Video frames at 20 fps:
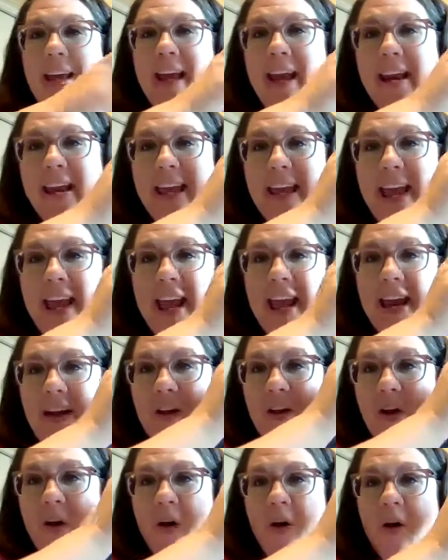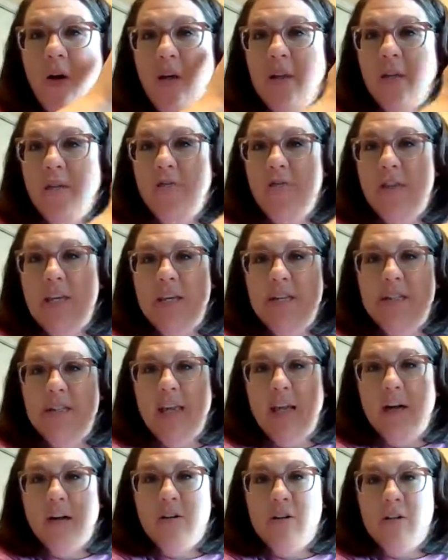And again, all of these
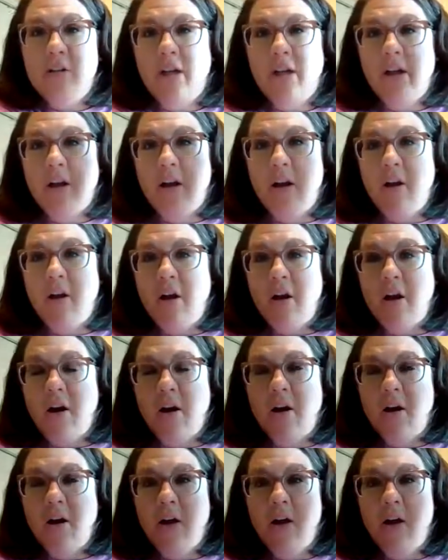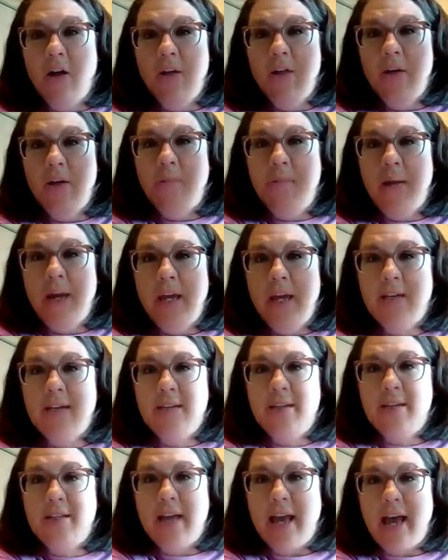letters, look, are all the big
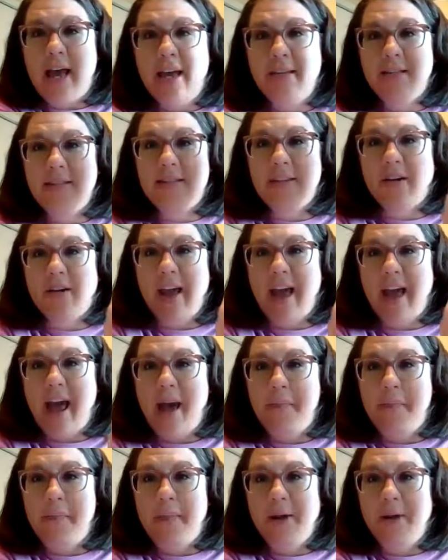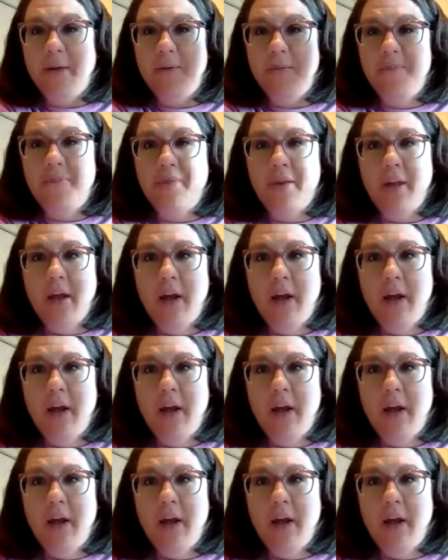size. They're capital.